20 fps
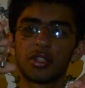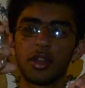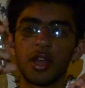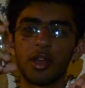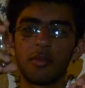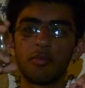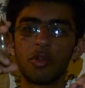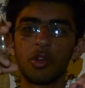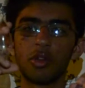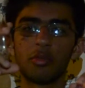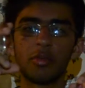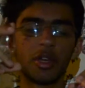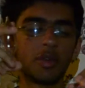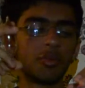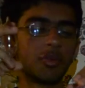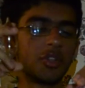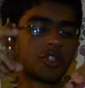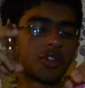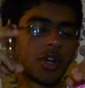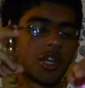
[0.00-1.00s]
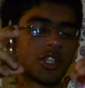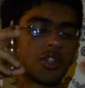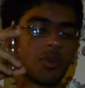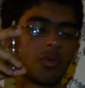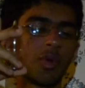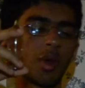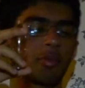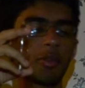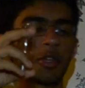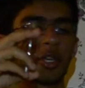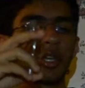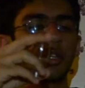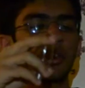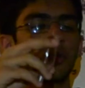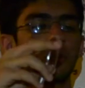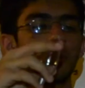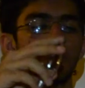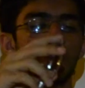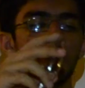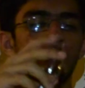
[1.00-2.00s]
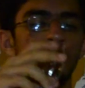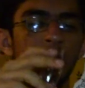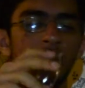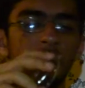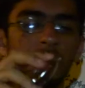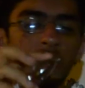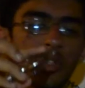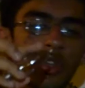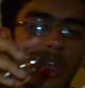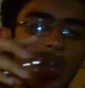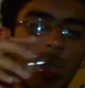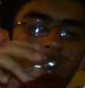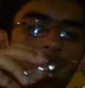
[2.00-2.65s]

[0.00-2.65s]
light bulb, and we tried to replicate these results,